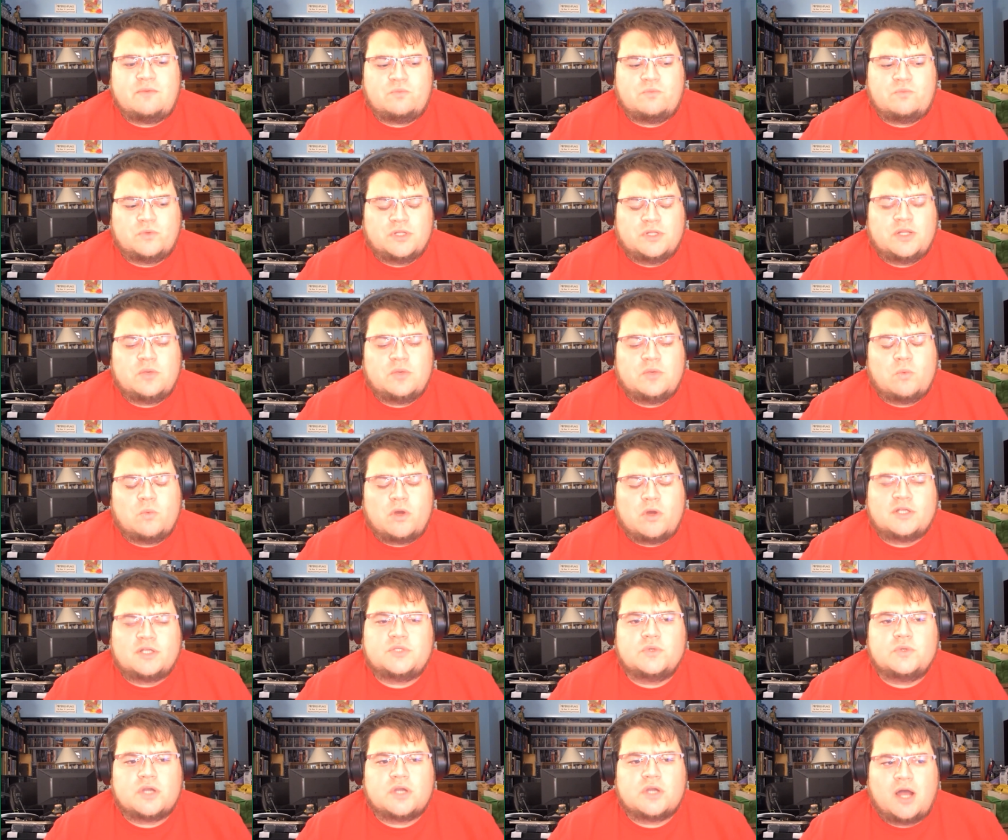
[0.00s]
really want to
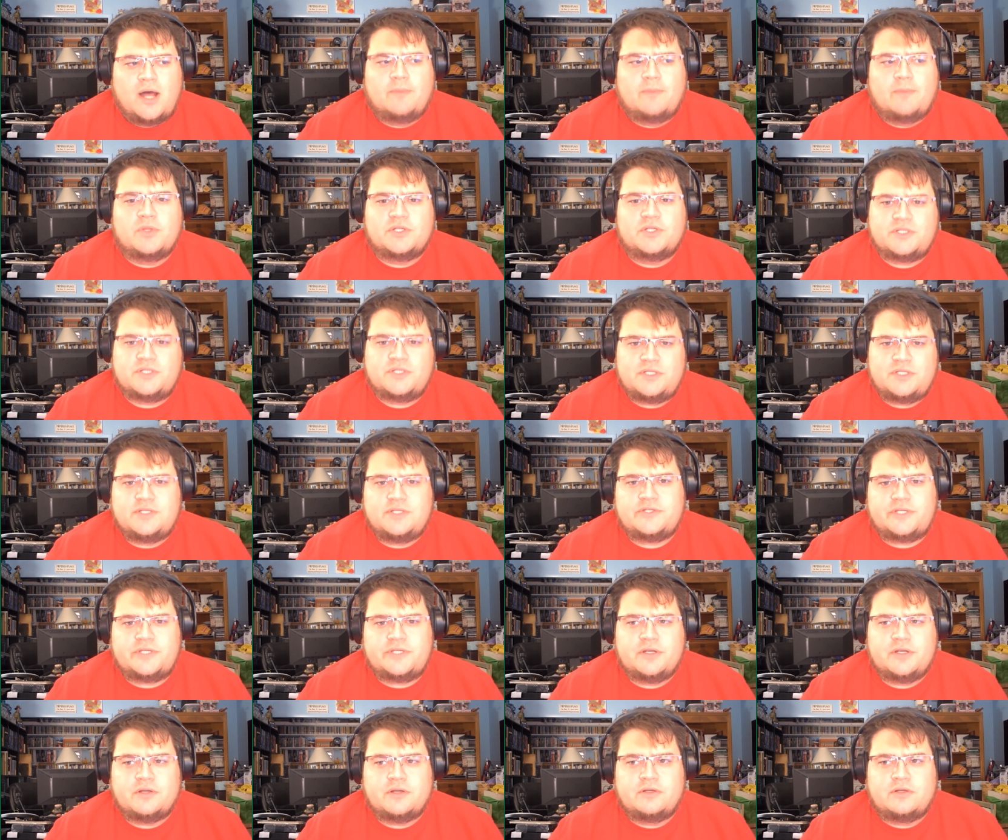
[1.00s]
accomplish this
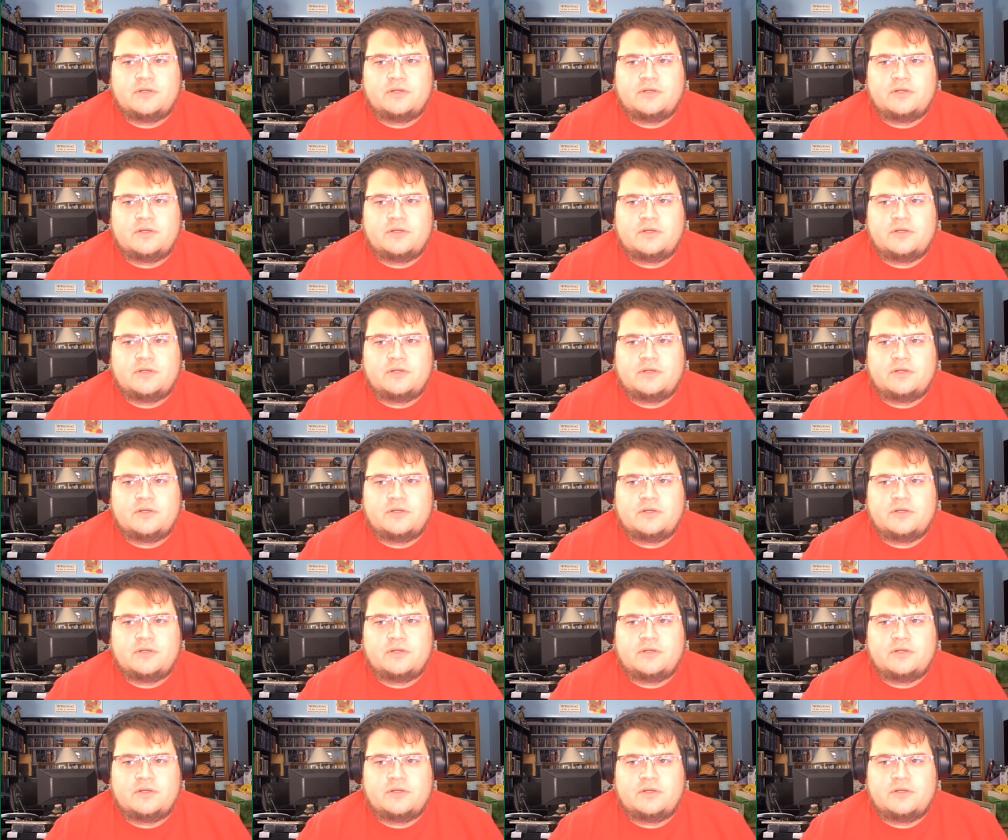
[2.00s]
year.